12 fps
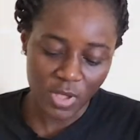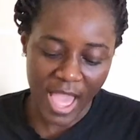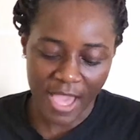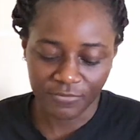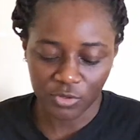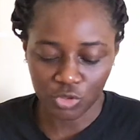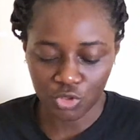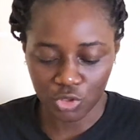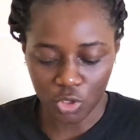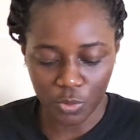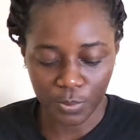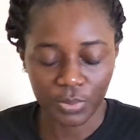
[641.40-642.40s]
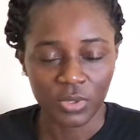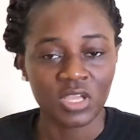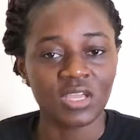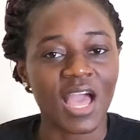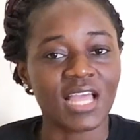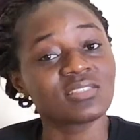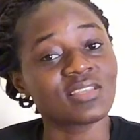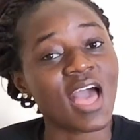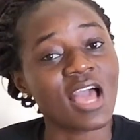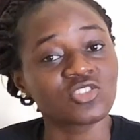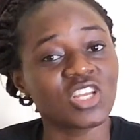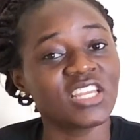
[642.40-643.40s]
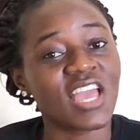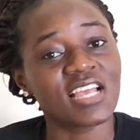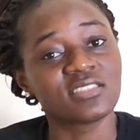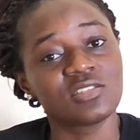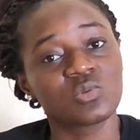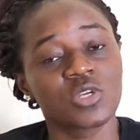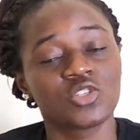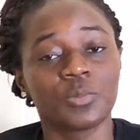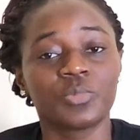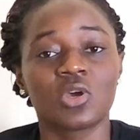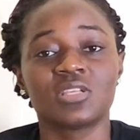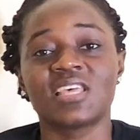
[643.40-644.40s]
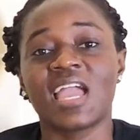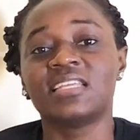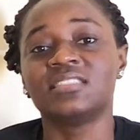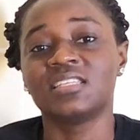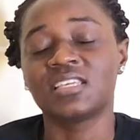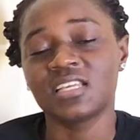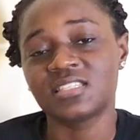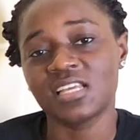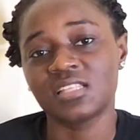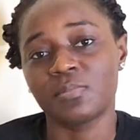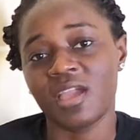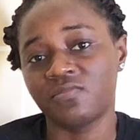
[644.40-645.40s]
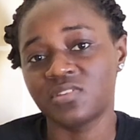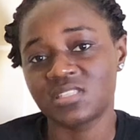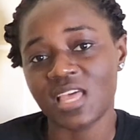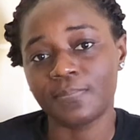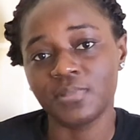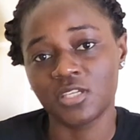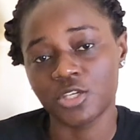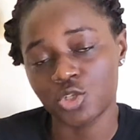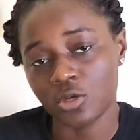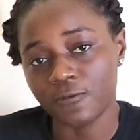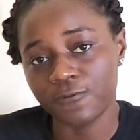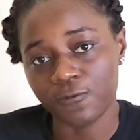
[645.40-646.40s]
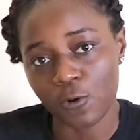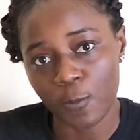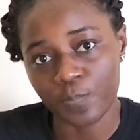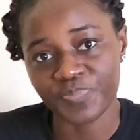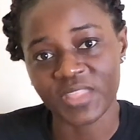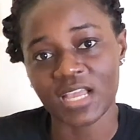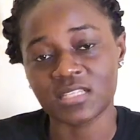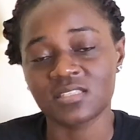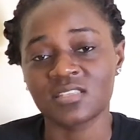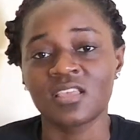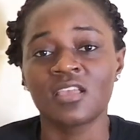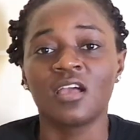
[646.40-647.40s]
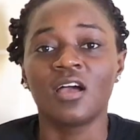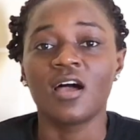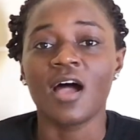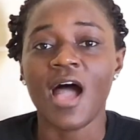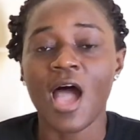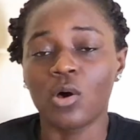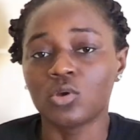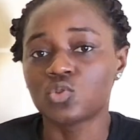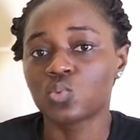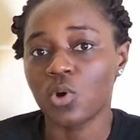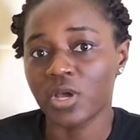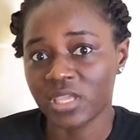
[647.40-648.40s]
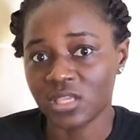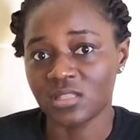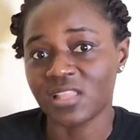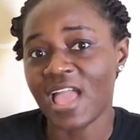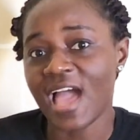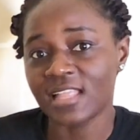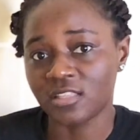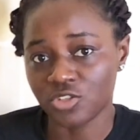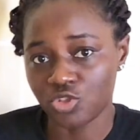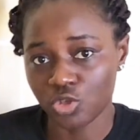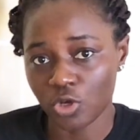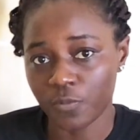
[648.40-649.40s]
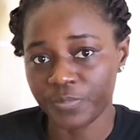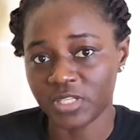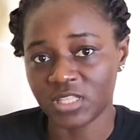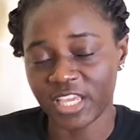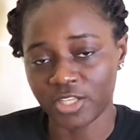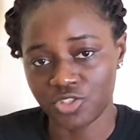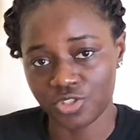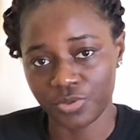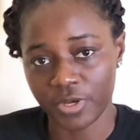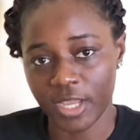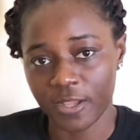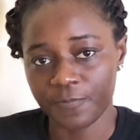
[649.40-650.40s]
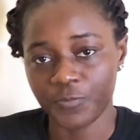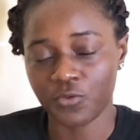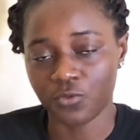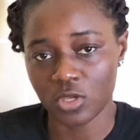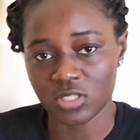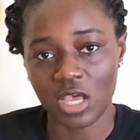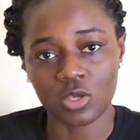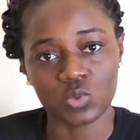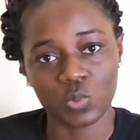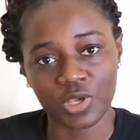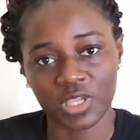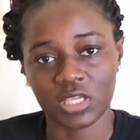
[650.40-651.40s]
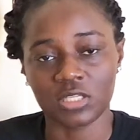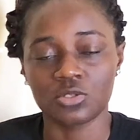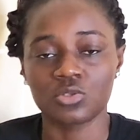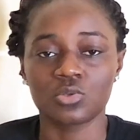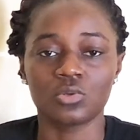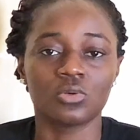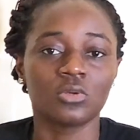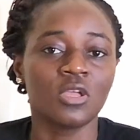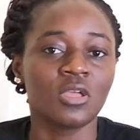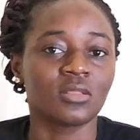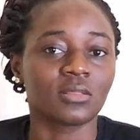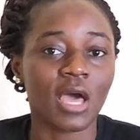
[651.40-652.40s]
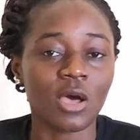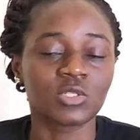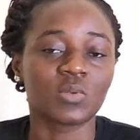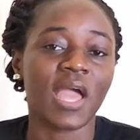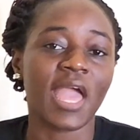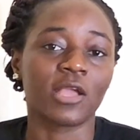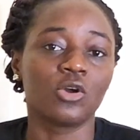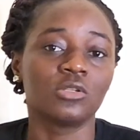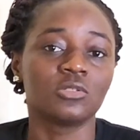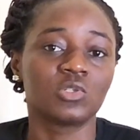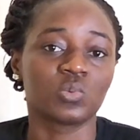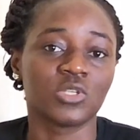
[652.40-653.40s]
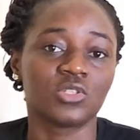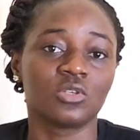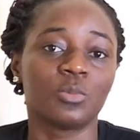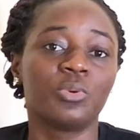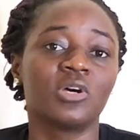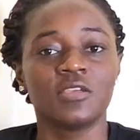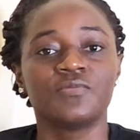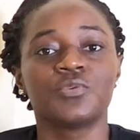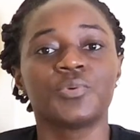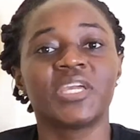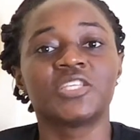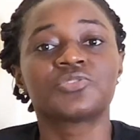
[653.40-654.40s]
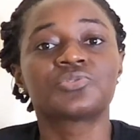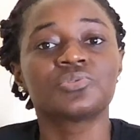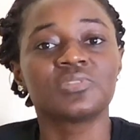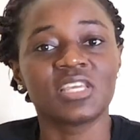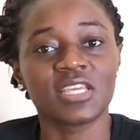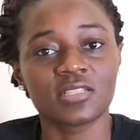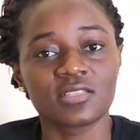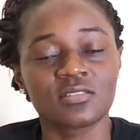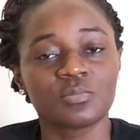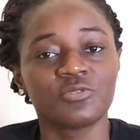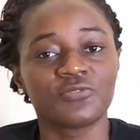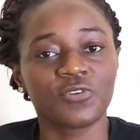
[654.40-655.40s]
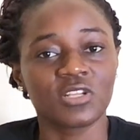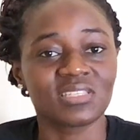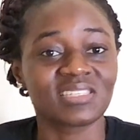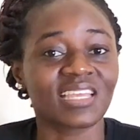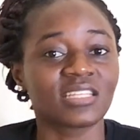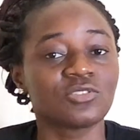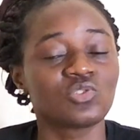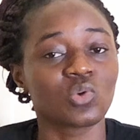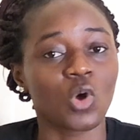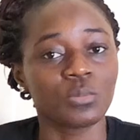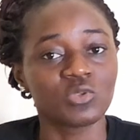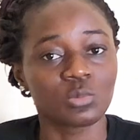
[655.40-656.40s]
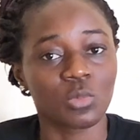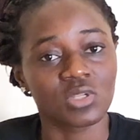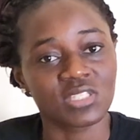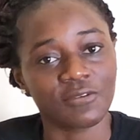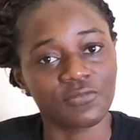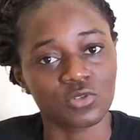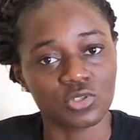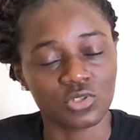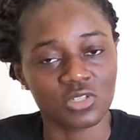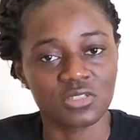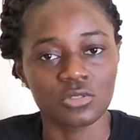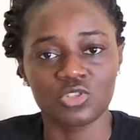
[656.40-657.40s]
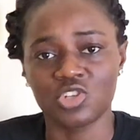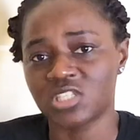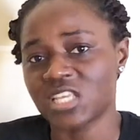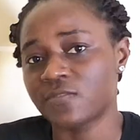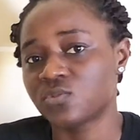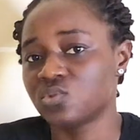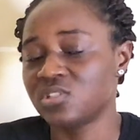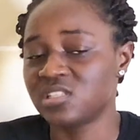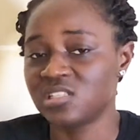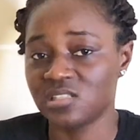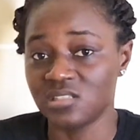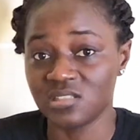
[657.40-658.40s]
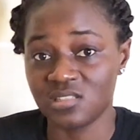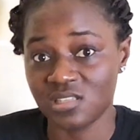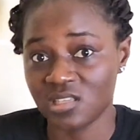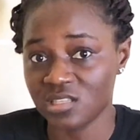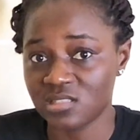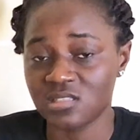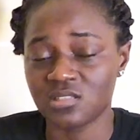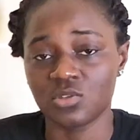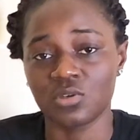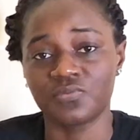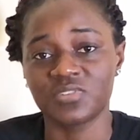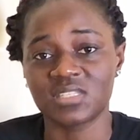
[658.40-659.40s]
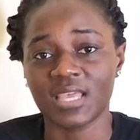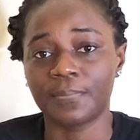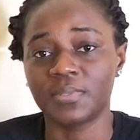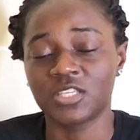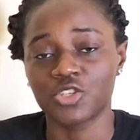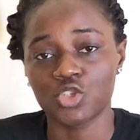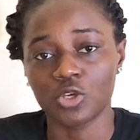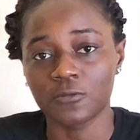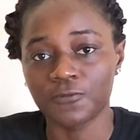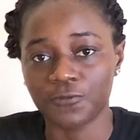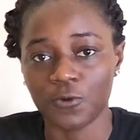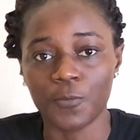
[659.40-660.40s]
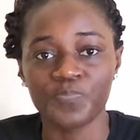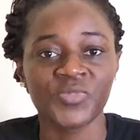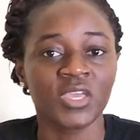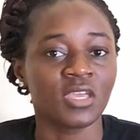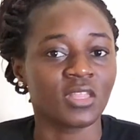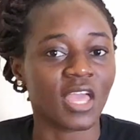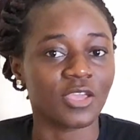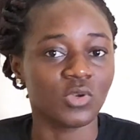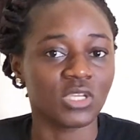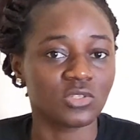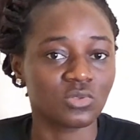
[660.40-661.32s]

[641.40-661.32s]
have a job? I was actually asked this question because I indicated in my visa application form that I was working, that I had a job in Nigeria. Of course, I was working, so that was why I got this question. But if you were a student before deciding to come to Malta for studies, you just have to indicate it in your visa application form that you're a